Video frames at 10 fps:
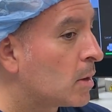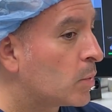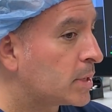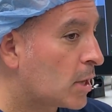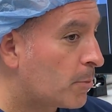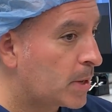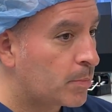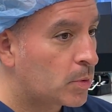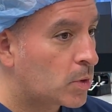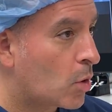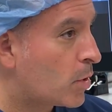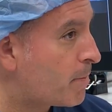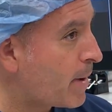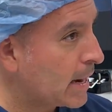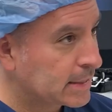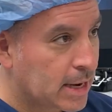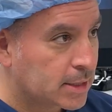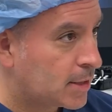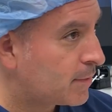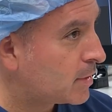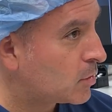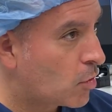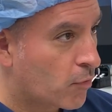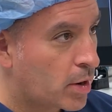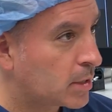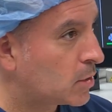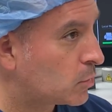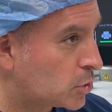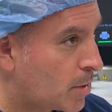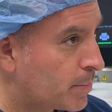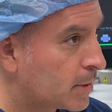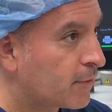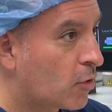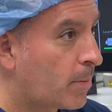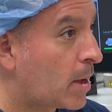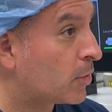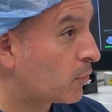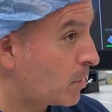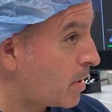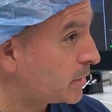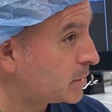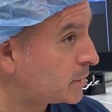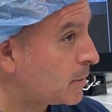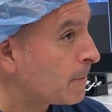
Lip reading: We tell people no impact activity, no running, no jumping for about 3 months.